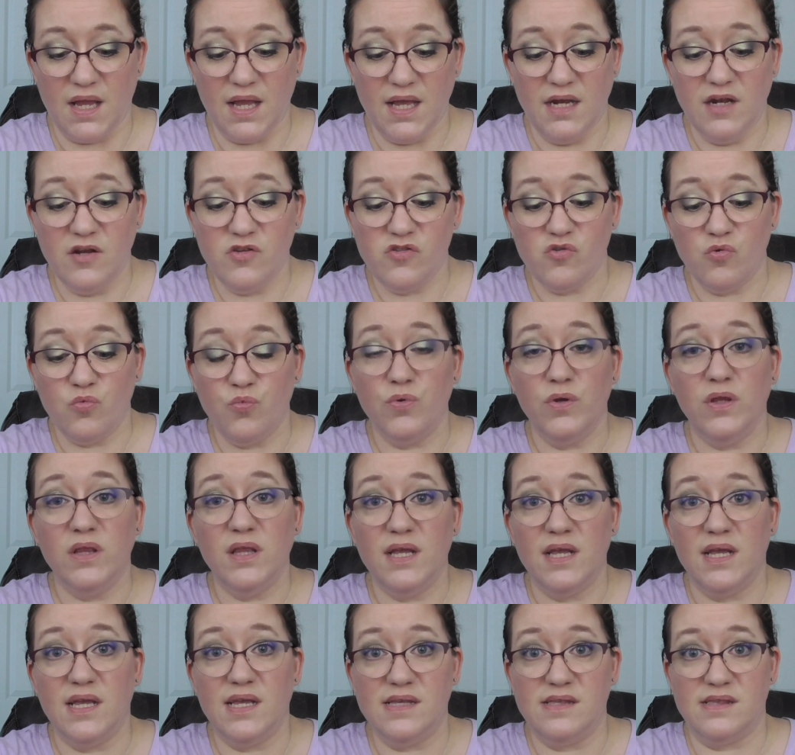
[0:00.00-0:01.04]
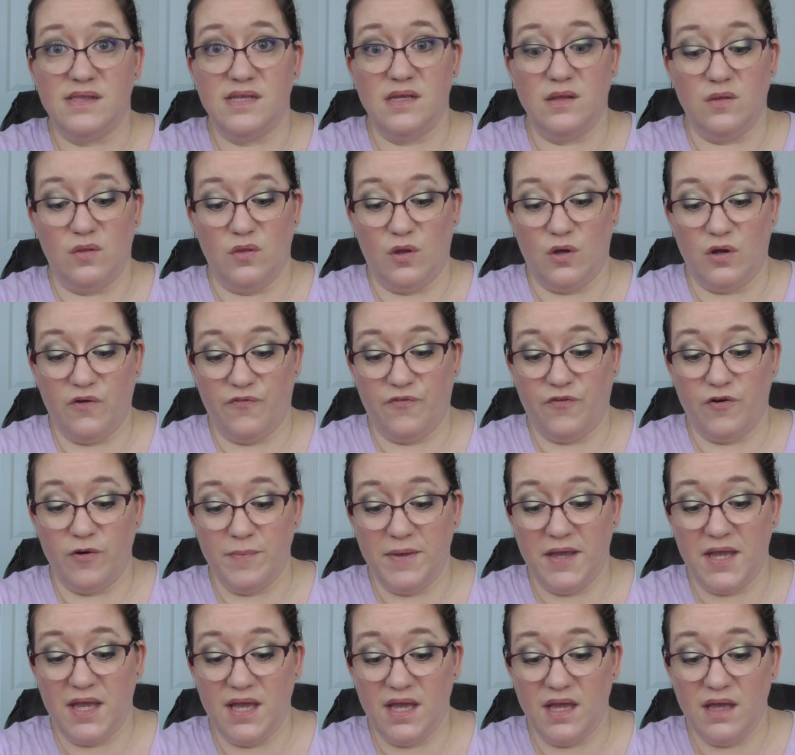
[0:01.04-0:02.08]
And it's a really easy look for
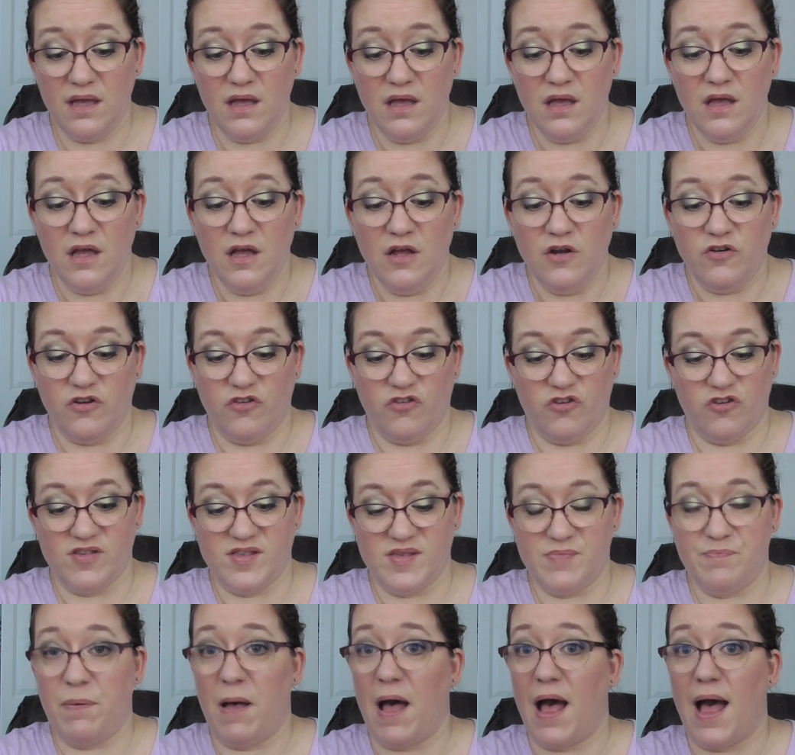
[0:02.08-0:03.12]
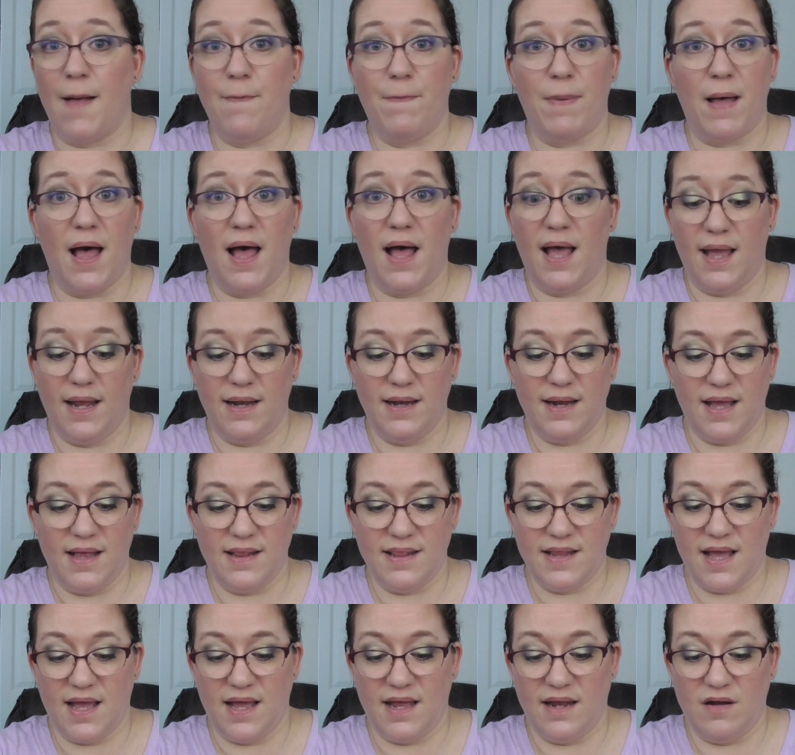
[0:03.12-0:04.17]
me to just pop on
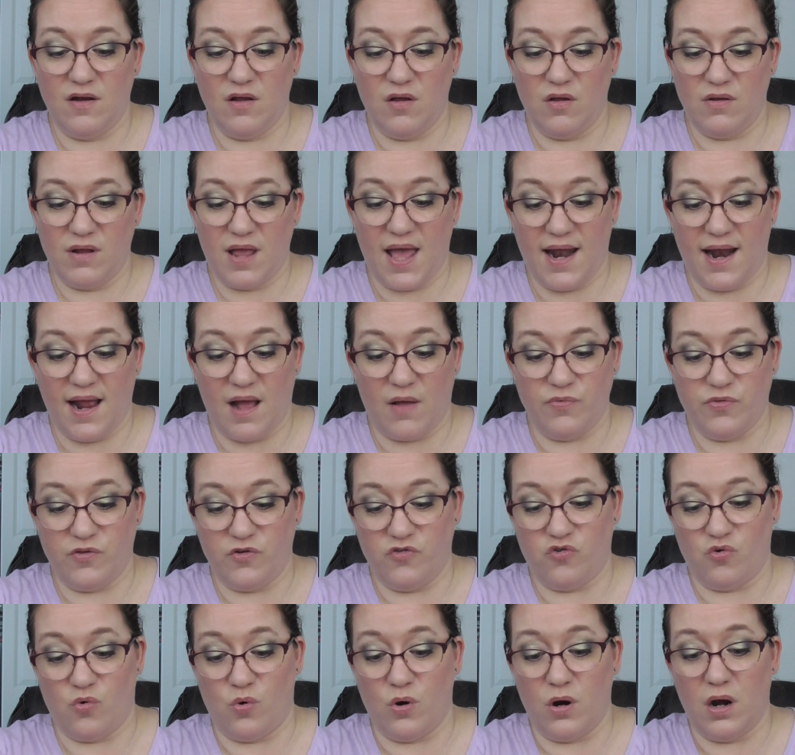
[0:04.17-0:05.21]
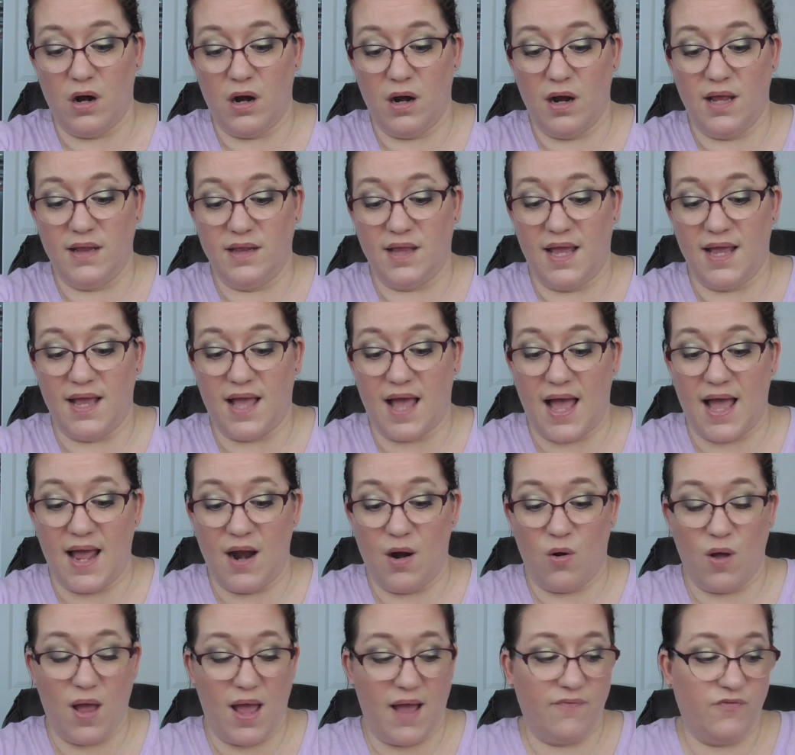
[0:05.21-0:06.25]
and then head out the door. And like, I
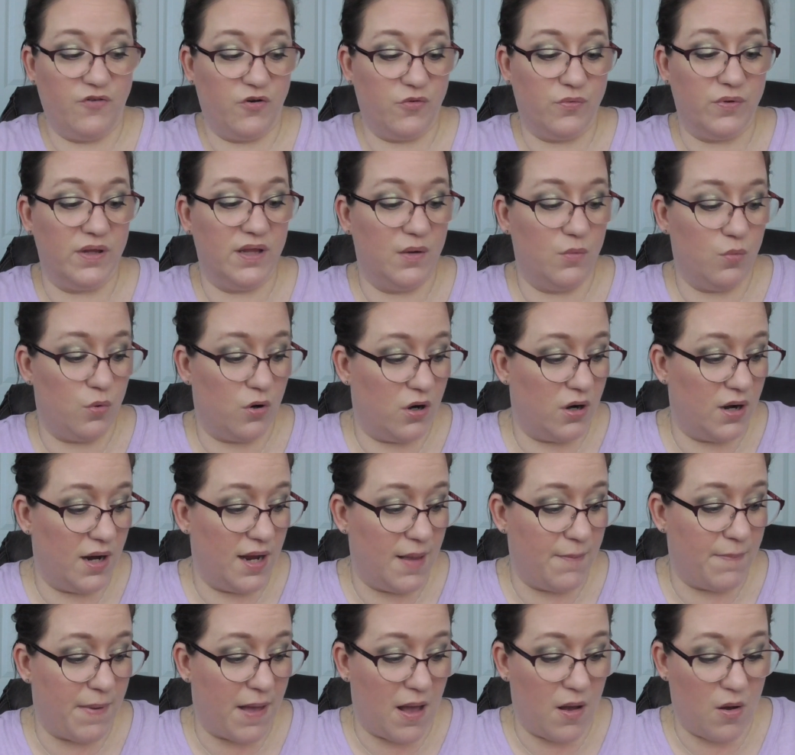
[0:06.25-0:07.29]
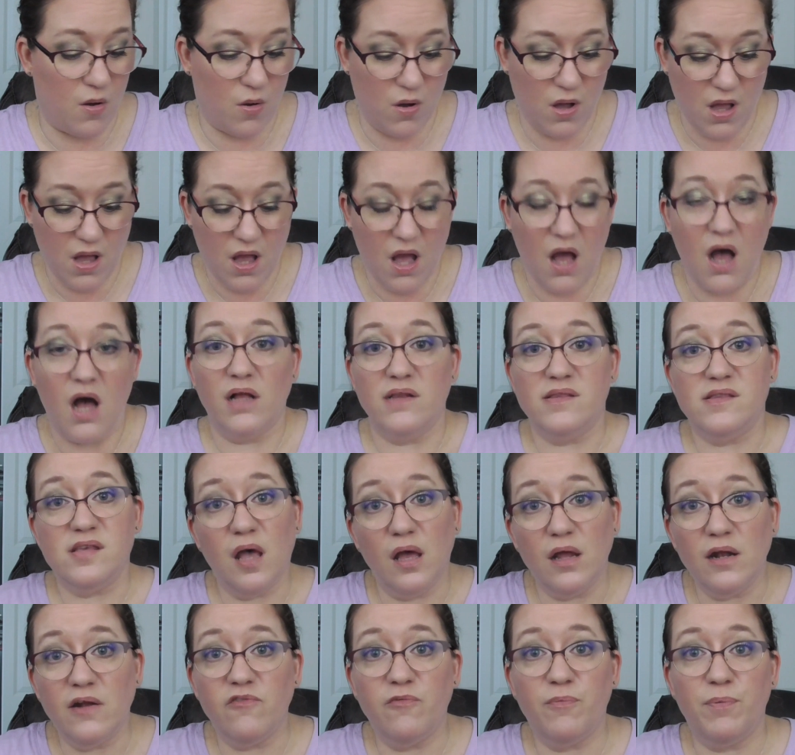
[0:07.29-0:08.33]
don't have to really worry about a
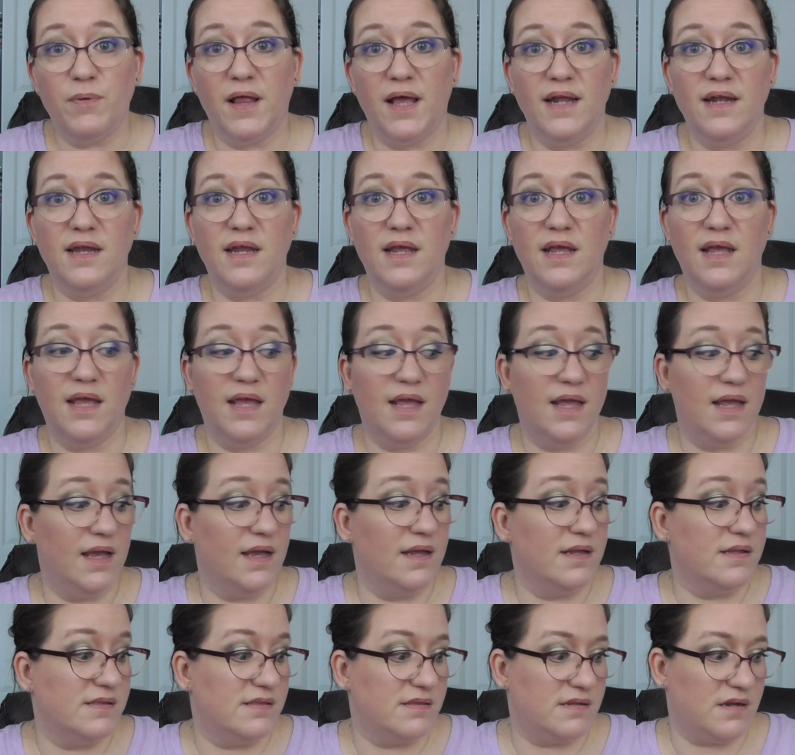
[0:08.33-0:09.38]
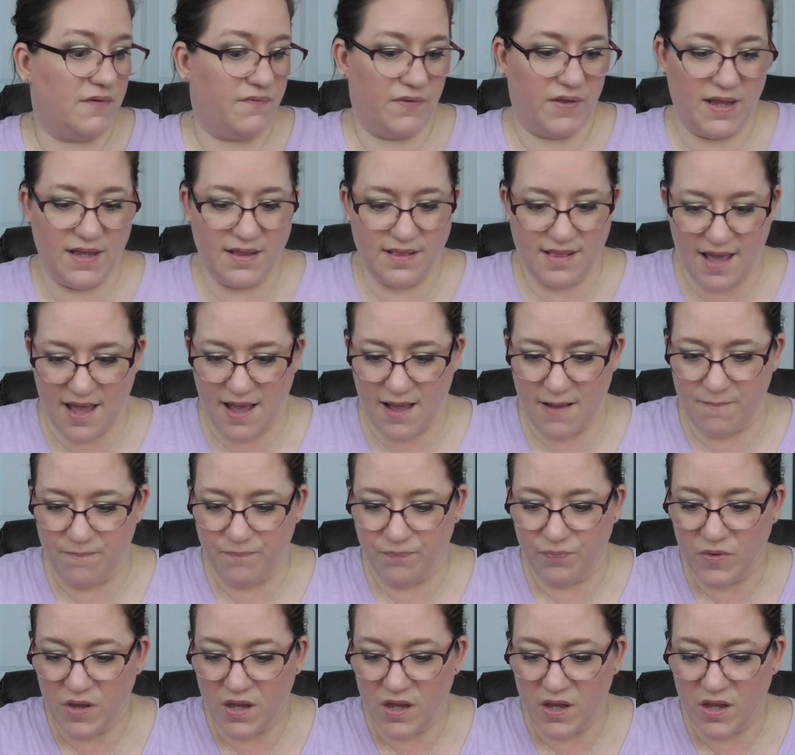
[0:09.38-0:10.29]
ton of blending and stuff like that.